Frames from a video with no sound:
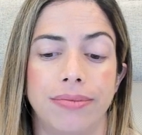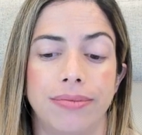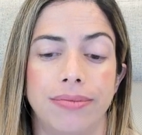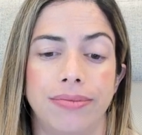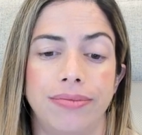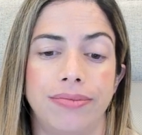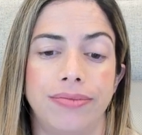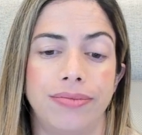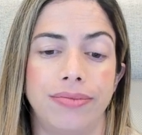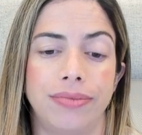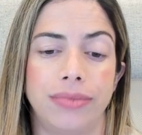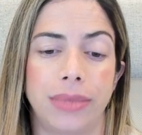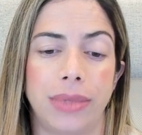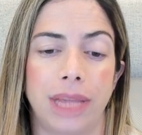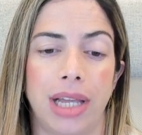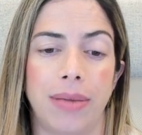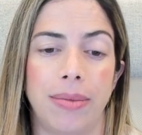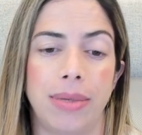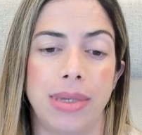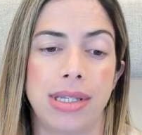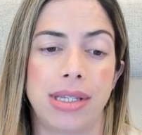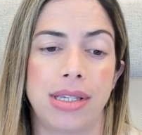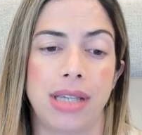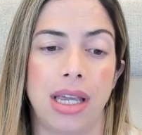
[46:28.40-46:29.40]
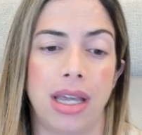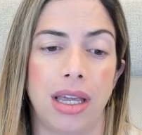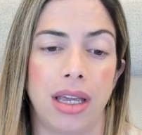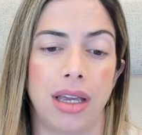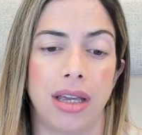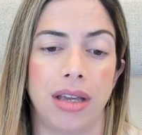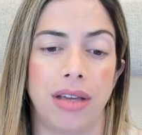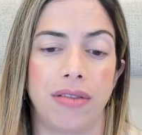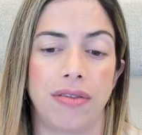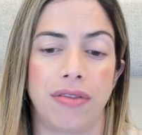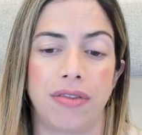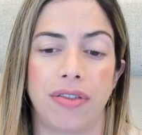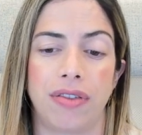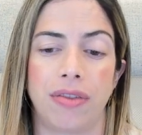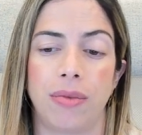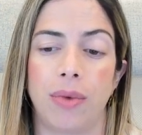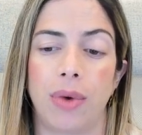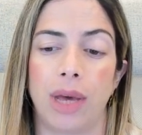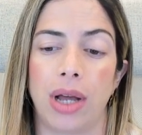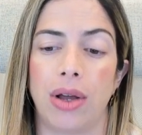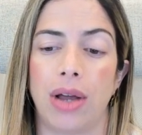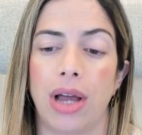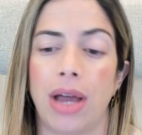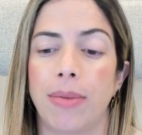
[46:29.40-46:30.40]
let me see if,
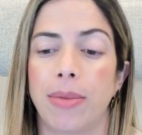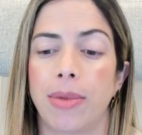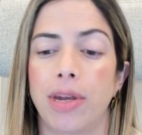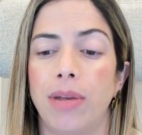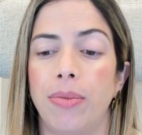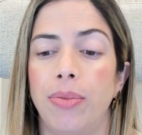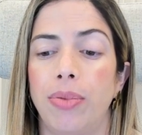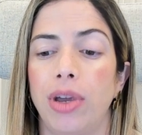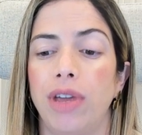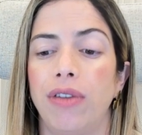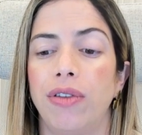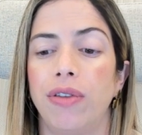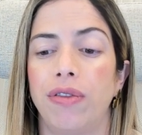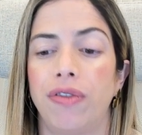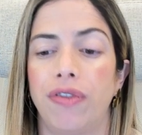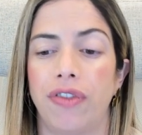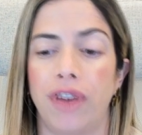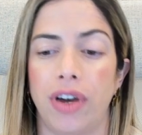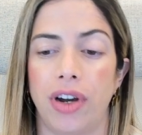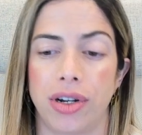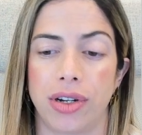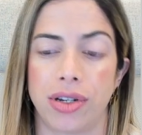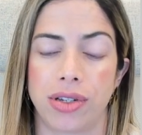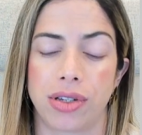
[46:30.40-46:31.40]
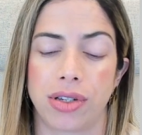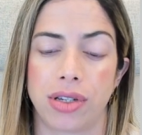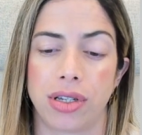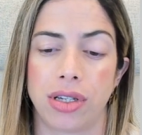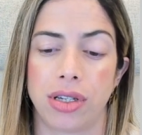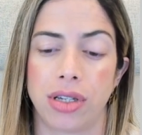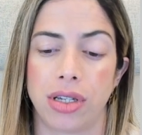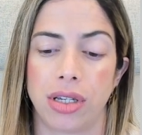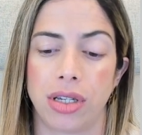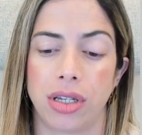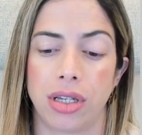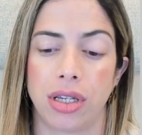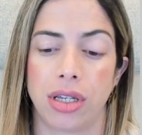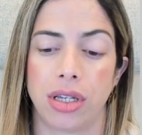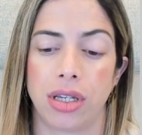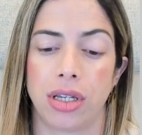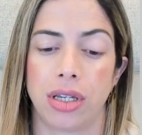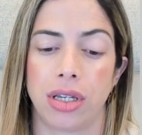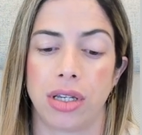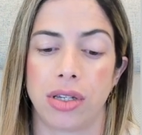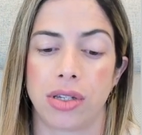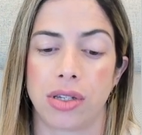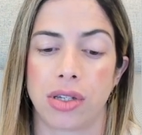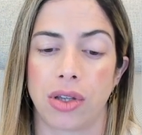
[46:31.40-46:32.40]
well, I'm going to preview first
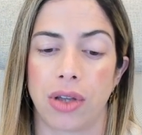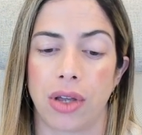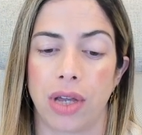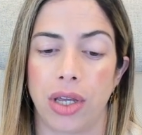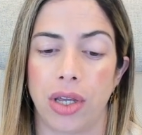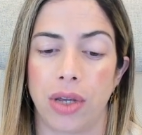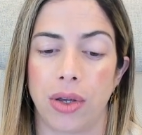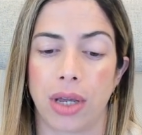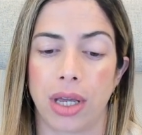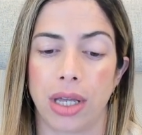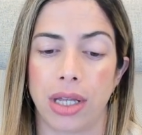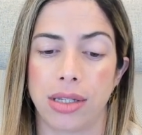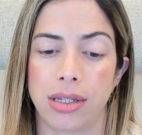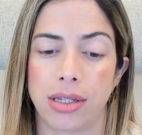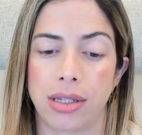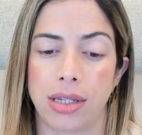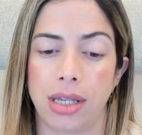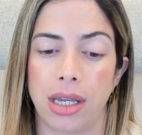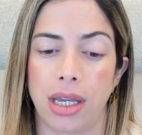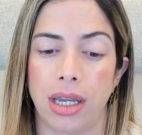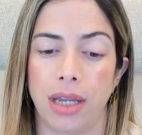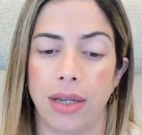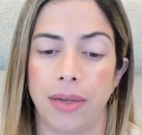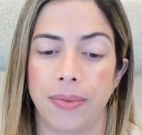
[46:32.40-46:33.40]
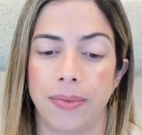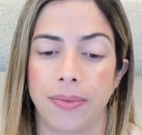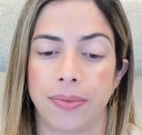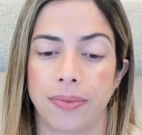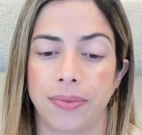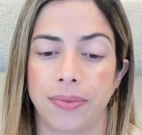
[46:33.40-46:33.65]
so that you can see